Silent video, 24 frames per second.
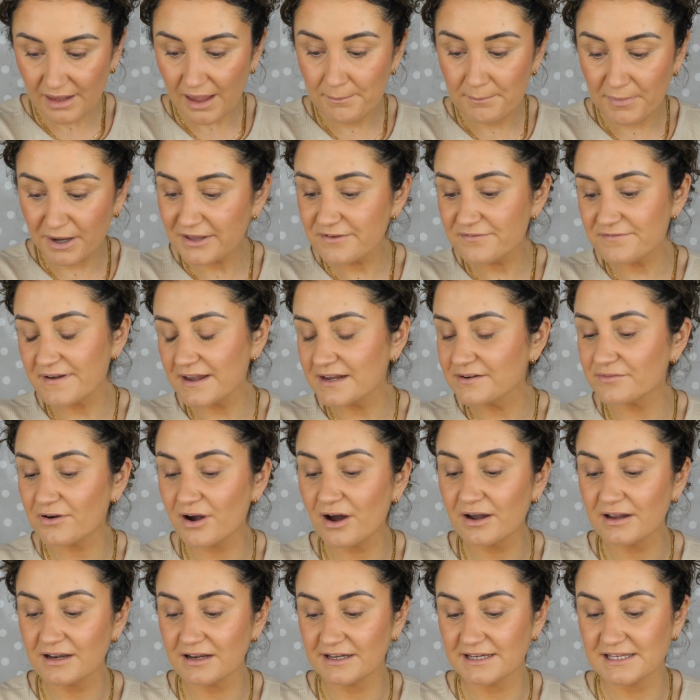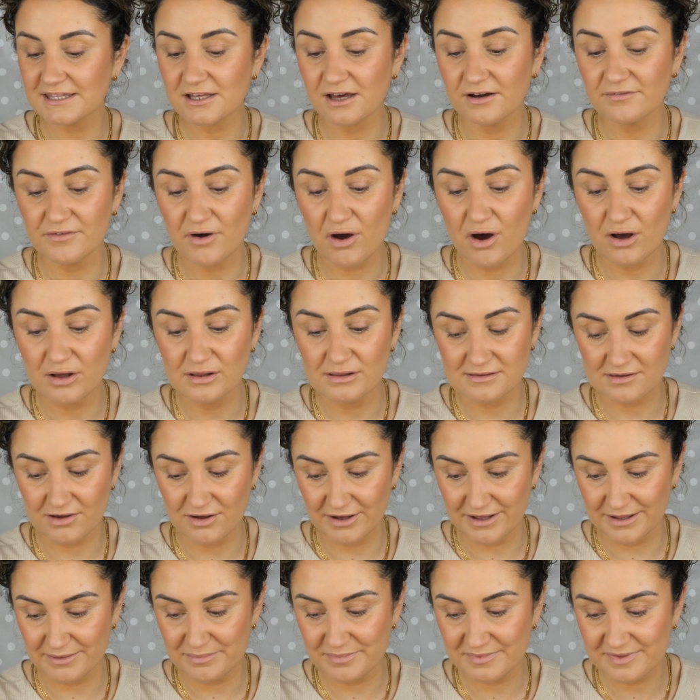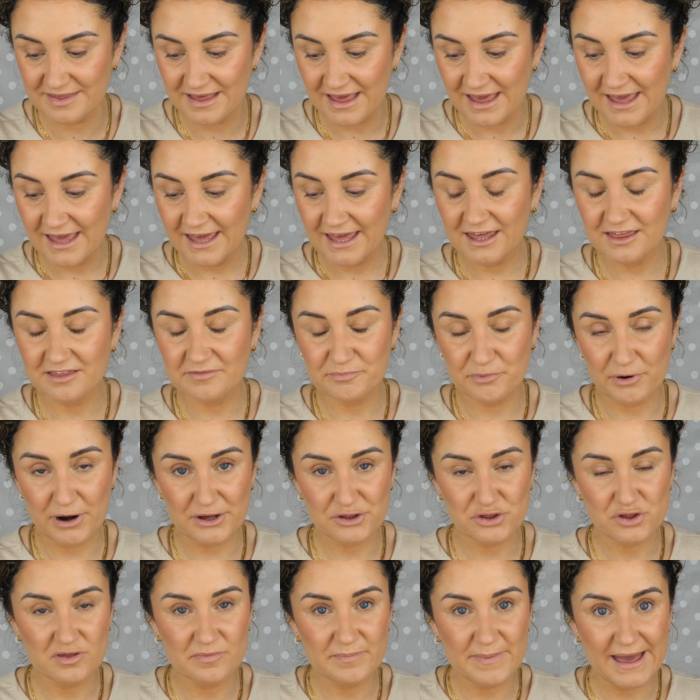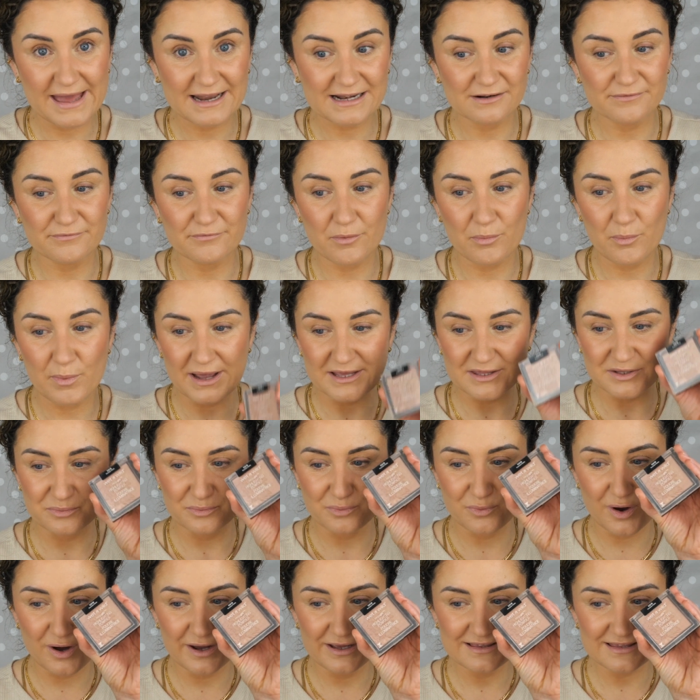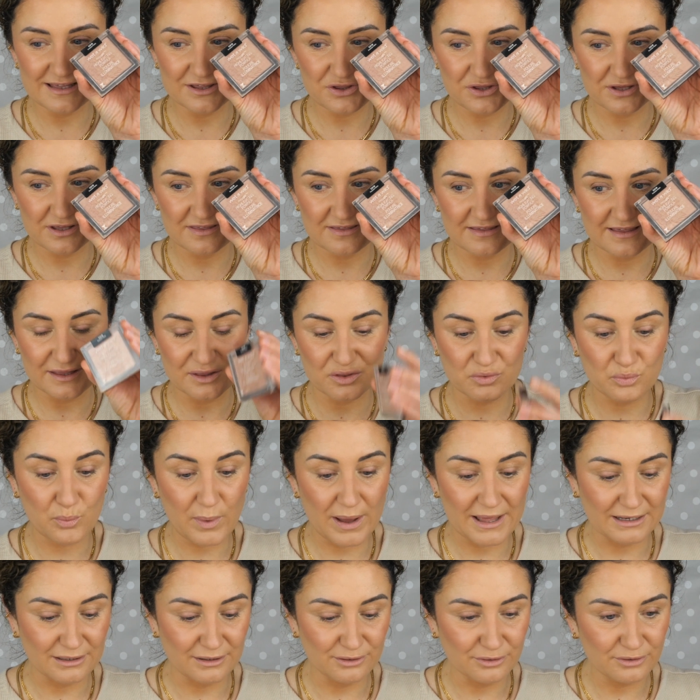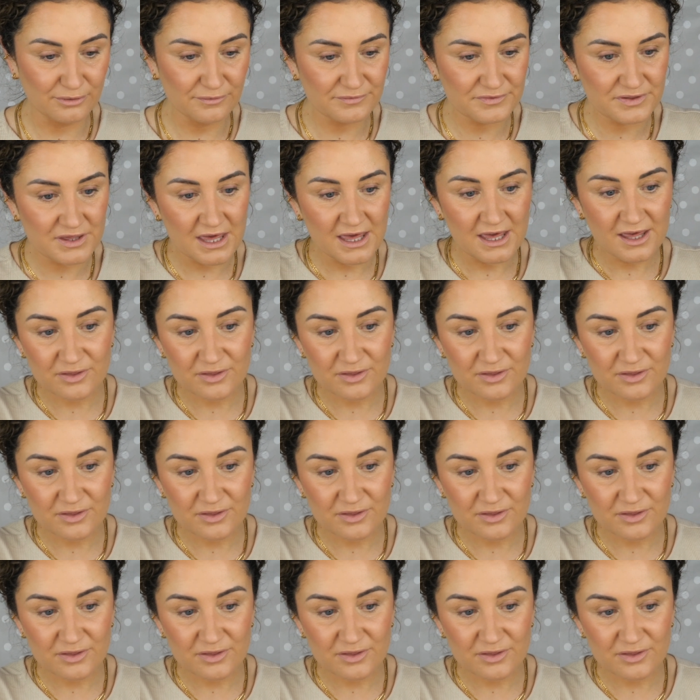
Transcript: My favourite highlight of all times is Precious Petal from Wet n Wild. As you can see, it's well loved.